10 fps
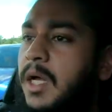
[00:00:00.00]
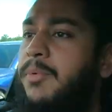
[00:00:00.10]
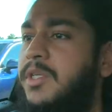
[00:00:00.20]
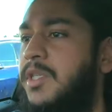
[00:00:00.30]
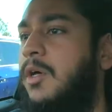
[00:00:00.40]

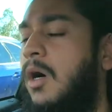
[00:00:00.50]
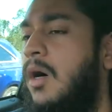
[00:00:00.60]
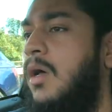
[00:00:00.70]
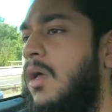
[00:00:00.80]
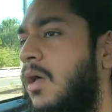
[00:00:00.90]
put into the car.
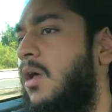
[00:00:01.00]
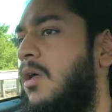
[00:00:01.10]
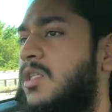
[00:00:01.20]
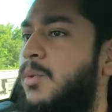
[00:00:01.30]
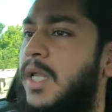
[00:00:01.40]

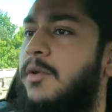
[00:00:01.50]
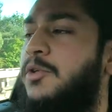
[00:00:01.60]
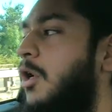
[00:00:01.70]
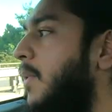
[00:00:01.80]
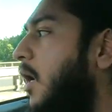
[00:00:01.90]
So we'll now
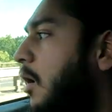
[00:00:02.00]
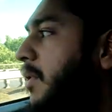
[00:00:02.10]
talk about a